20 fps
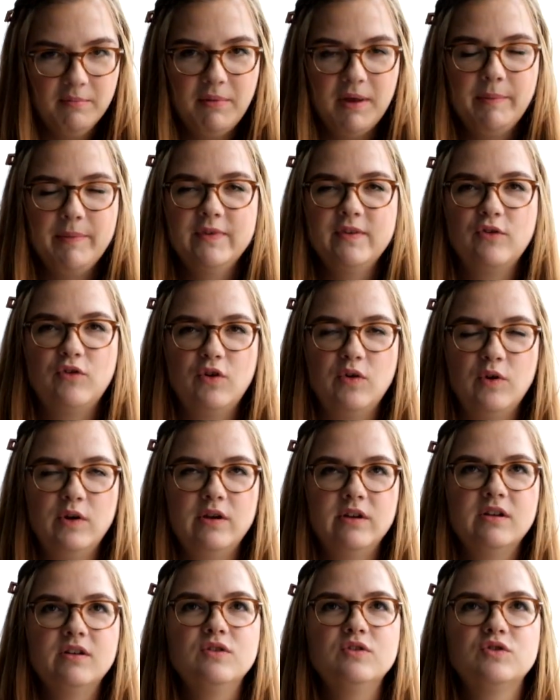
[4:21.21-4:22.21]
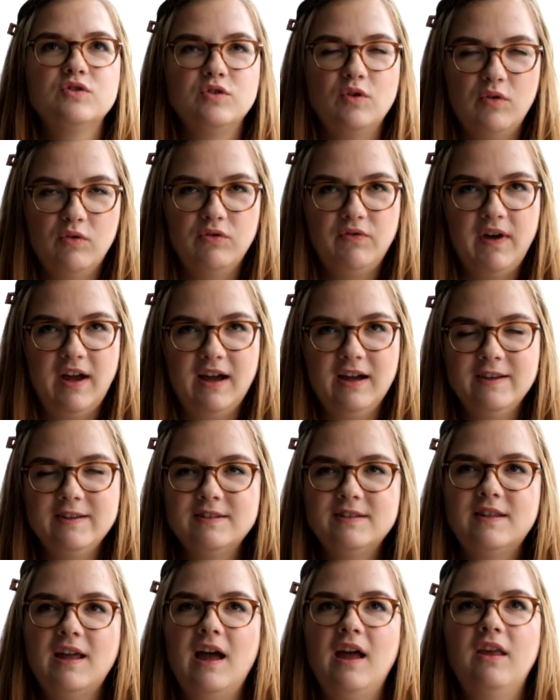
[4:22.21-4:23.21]
Babies are growing so
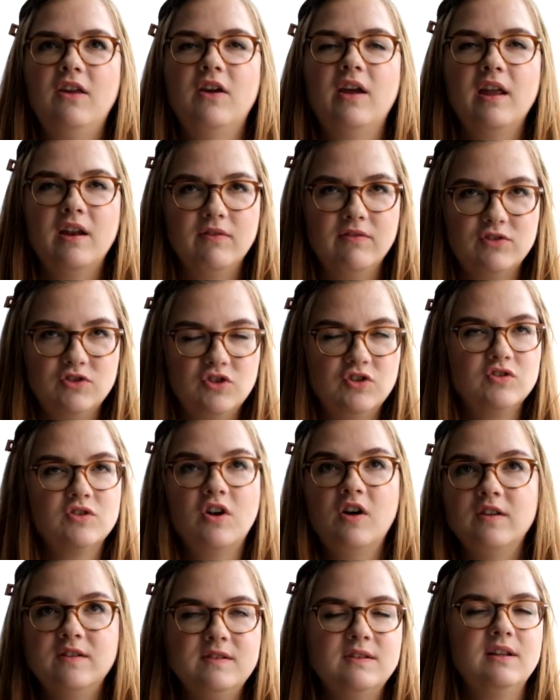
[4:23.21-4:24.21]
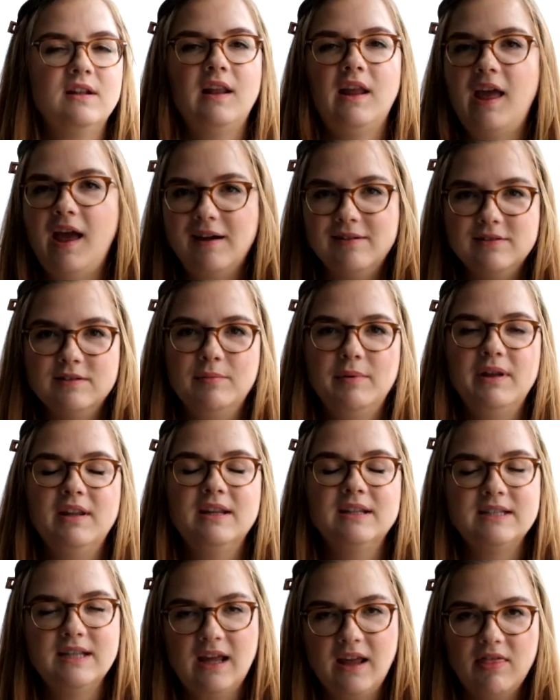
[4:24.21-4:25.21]
fast that you kind of just constantly have to be
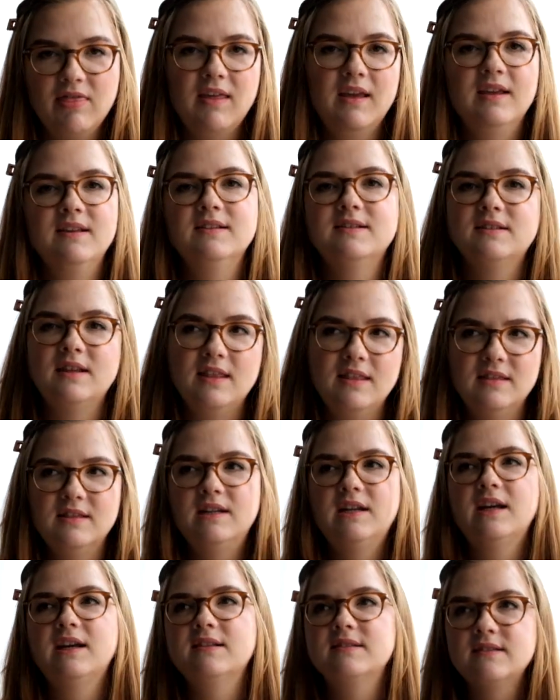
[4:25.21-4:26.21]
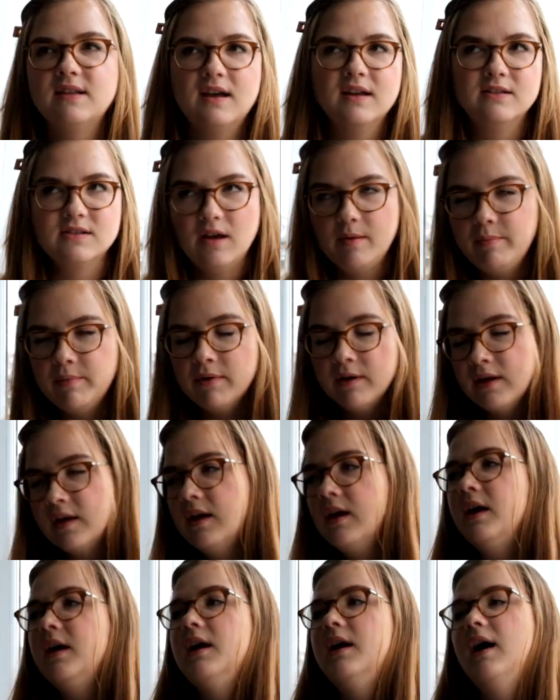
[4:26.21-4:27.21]
knitting things in the next size up.
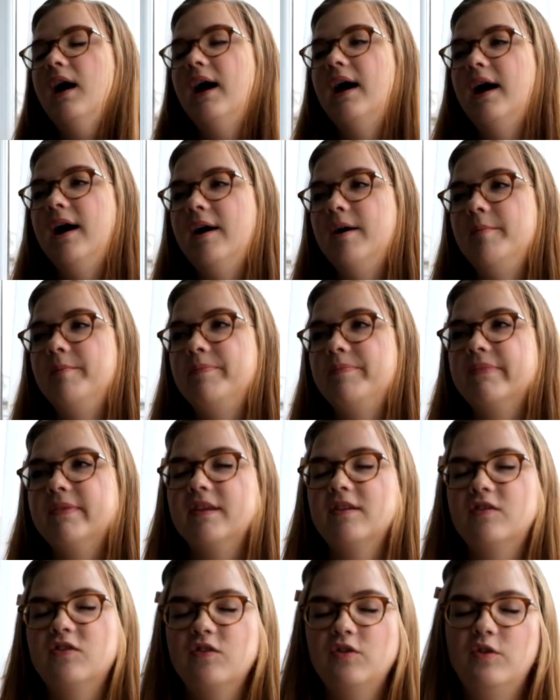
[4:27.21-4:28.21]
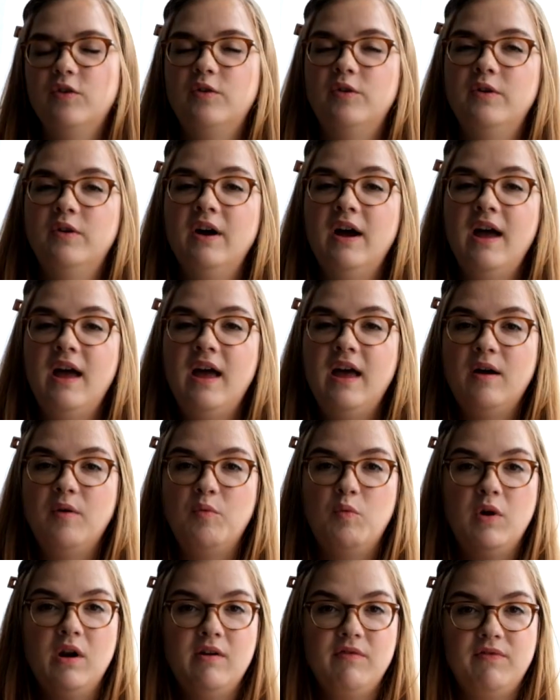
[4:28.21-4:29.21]
Um, so
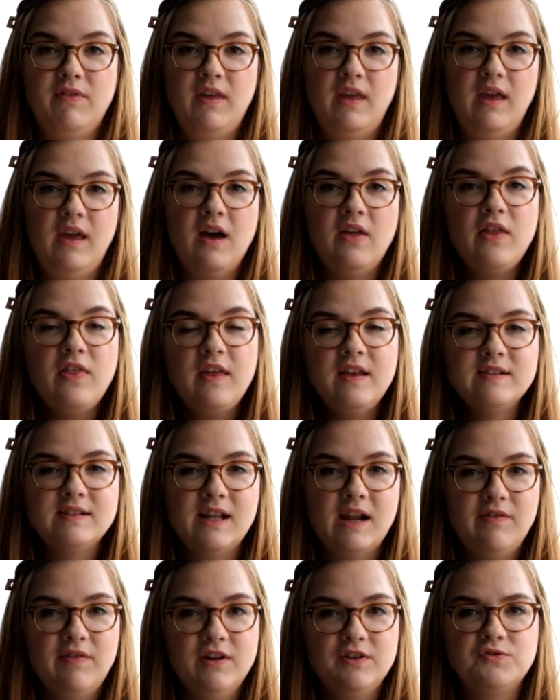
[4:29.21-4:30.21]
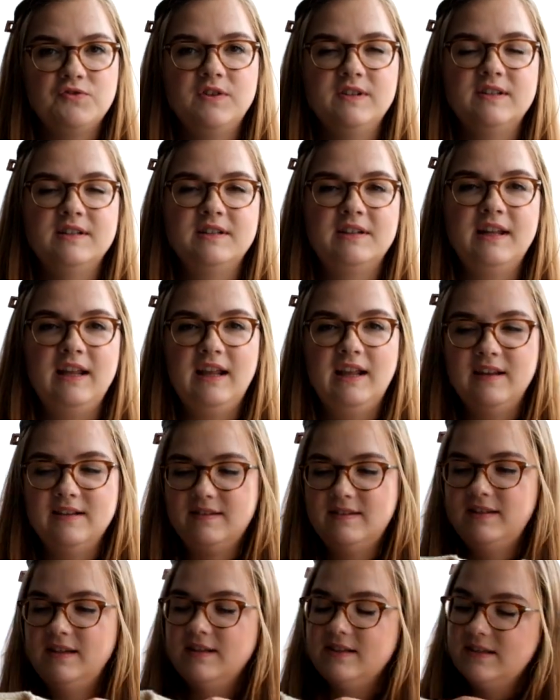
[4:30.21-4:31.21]
one of the other things that I finished recently is
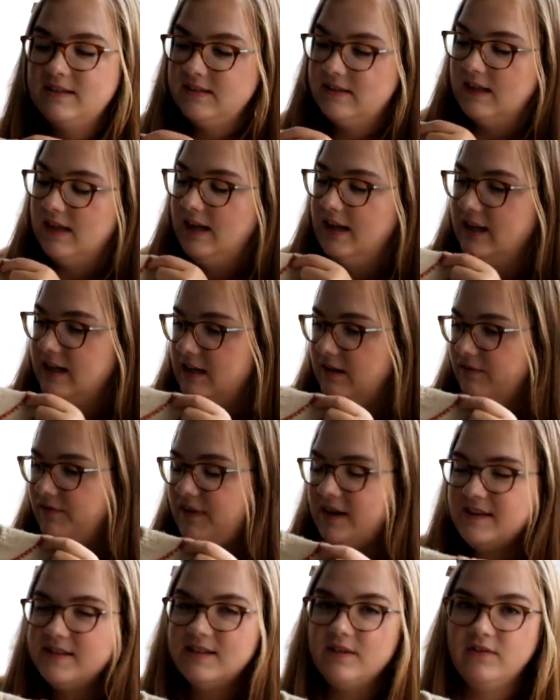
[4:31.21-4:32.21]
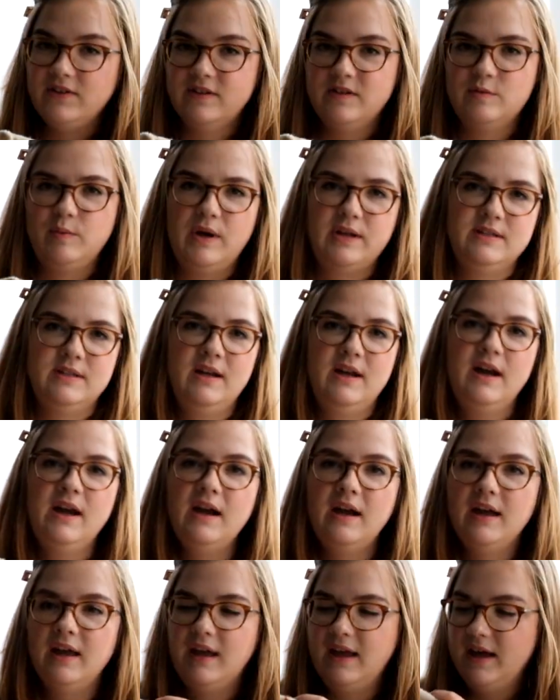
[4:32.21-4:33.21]
this little festival
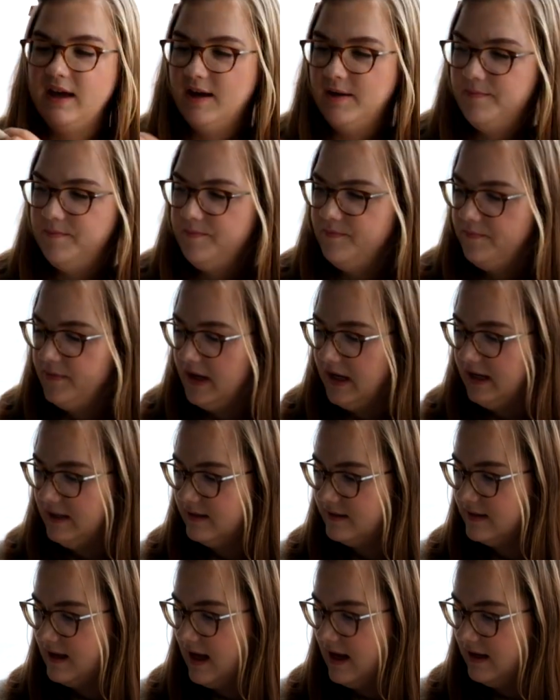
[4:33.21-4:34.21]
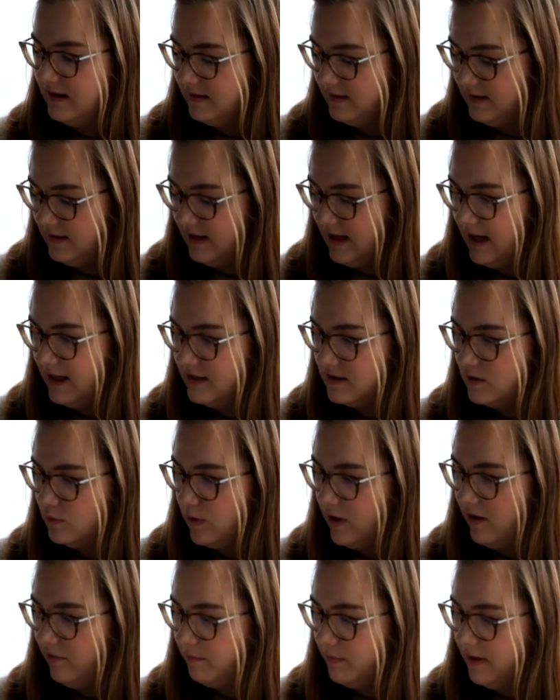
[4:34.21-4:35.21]
sweater um, in size 9 to
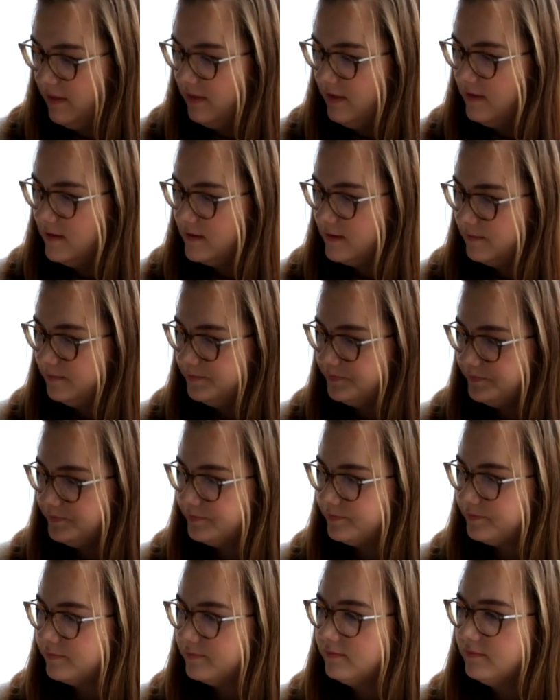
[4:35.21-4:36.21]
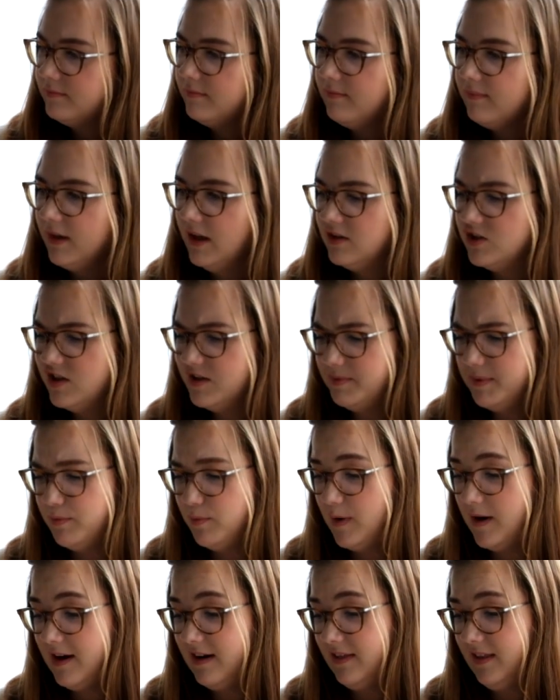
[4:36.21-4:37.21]
12 months. She's been
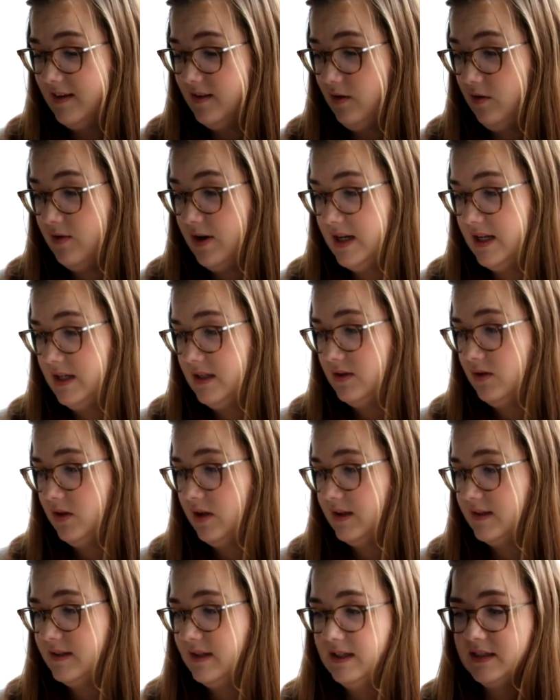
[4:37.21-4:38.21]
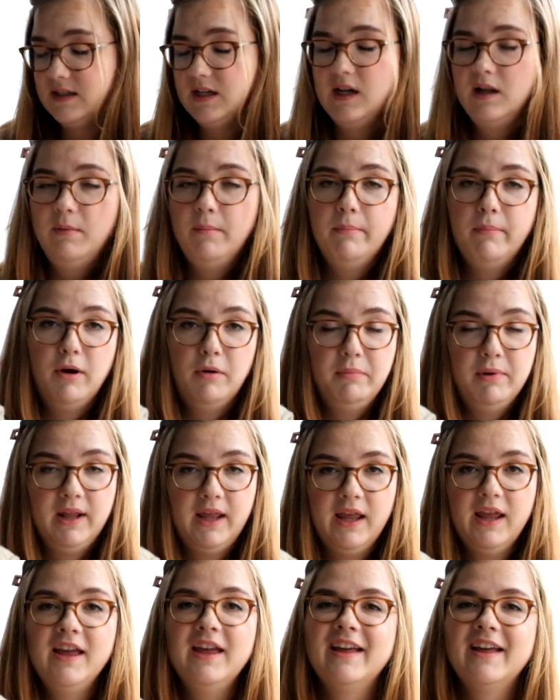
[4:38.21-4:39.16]
wearing this already so you can see it's a little bubbly.